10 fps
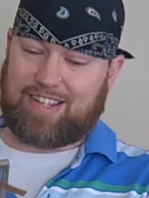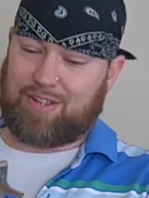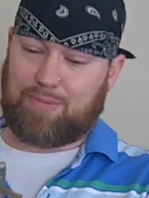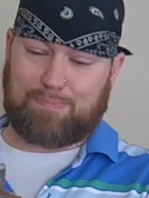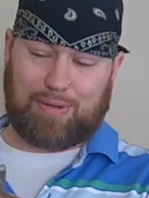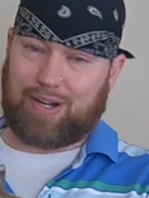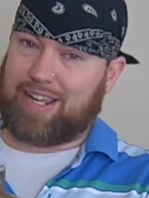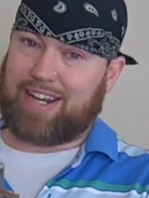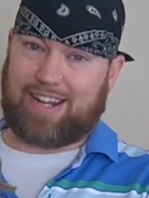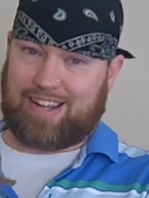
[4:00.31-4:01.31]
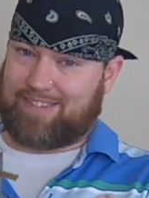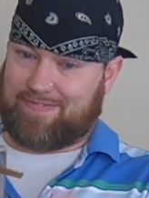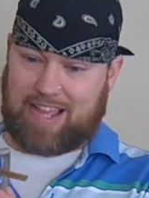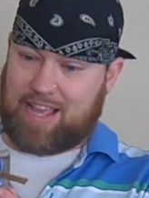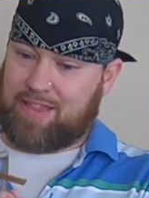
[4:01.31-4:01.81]
you put it
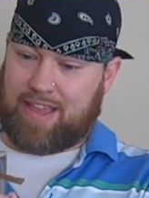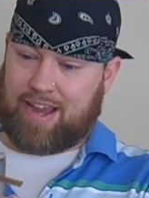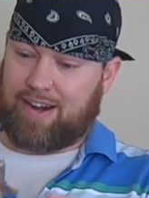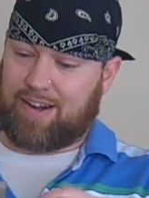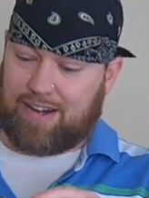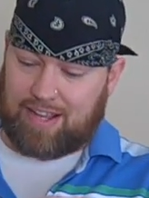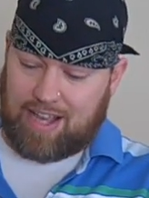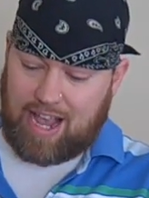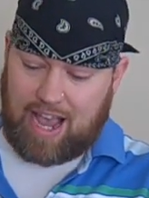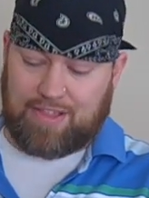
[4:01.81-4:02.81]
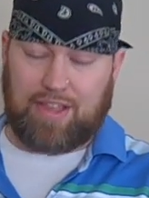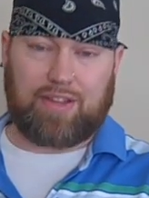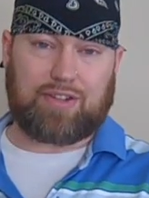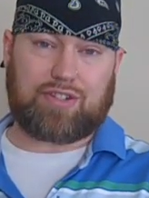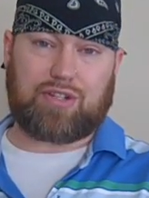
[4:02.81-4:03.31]
in there, and then
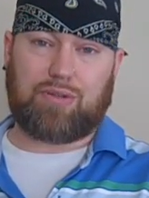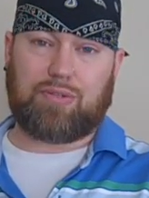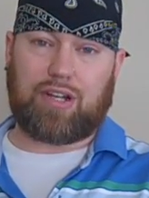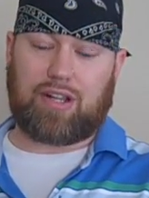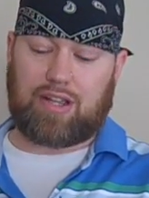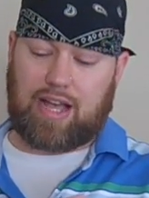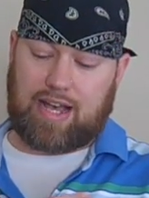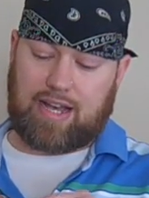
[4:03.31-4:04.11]
there's two little,